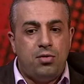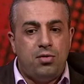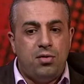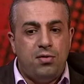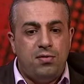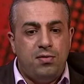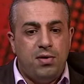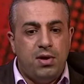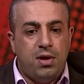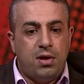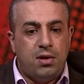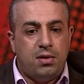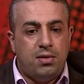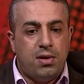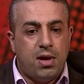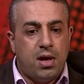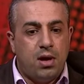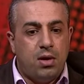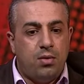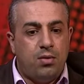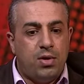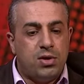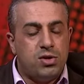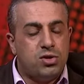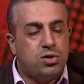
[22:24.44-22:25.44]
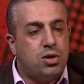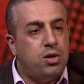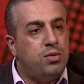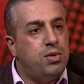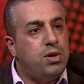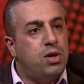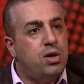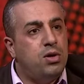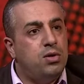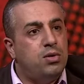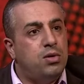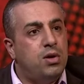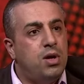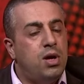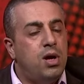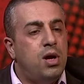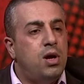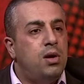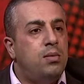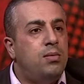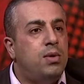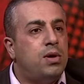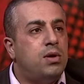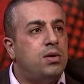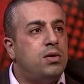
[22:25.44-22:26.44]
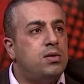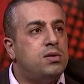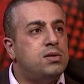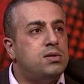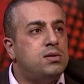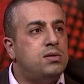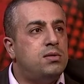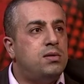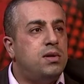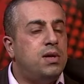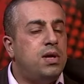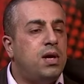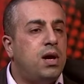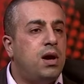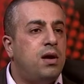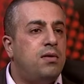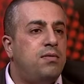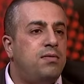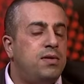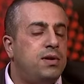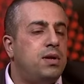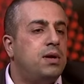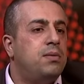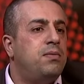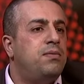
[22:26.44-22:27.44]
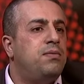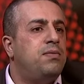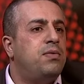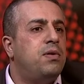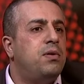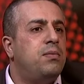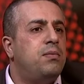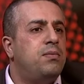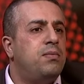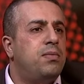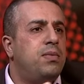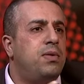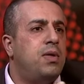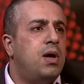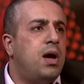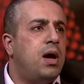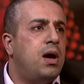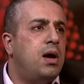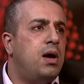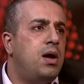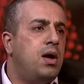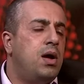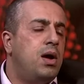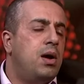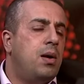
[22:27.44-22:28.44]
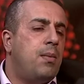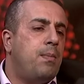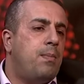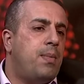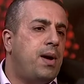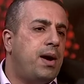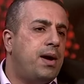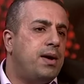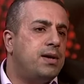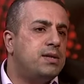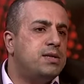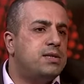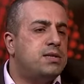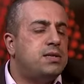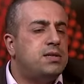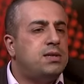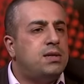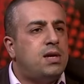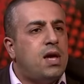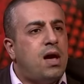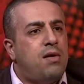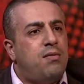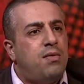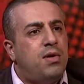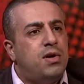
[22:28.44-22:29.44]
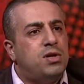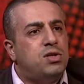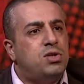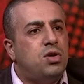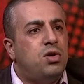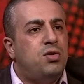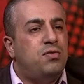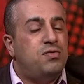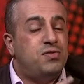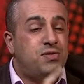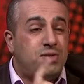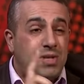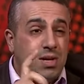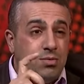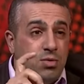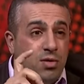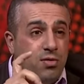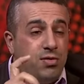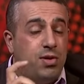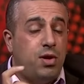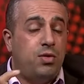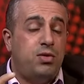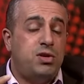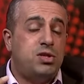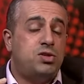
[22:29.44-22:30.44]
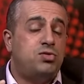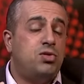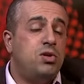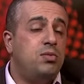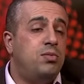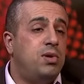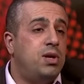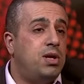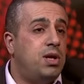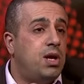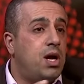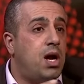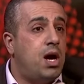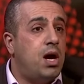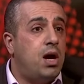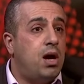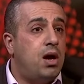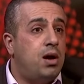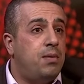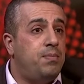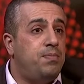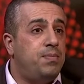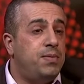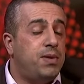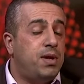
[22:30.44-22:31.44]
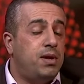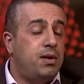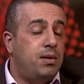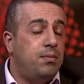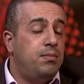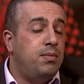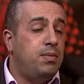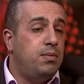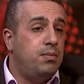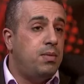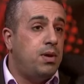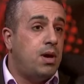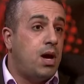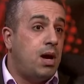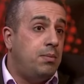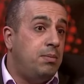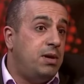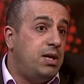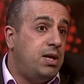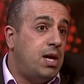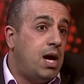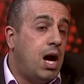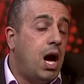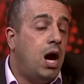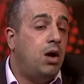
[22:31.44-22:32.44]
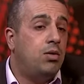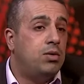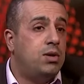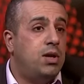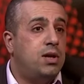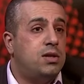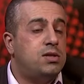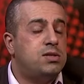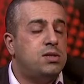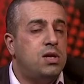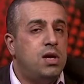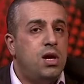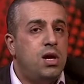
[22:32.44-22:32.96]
reveal what's going on, because they are fed up from the biased coverage of some of the Western media media outlets.